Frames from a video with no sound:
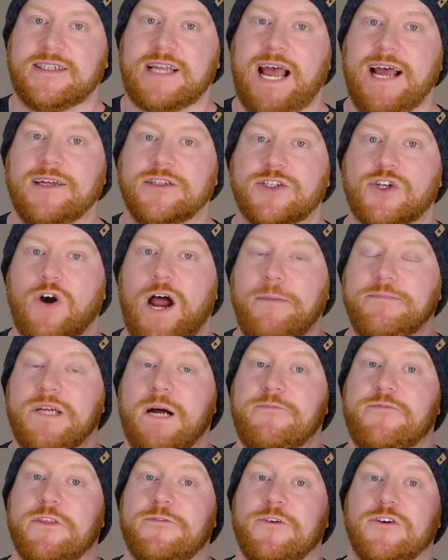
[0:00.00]
has cropped
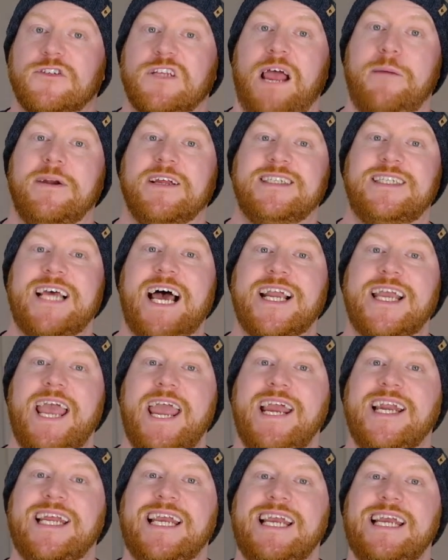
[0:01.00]
up for the first time in a
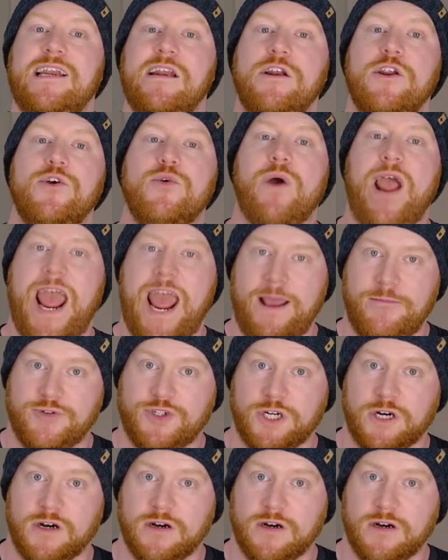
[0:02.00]
decade in New Hampshire.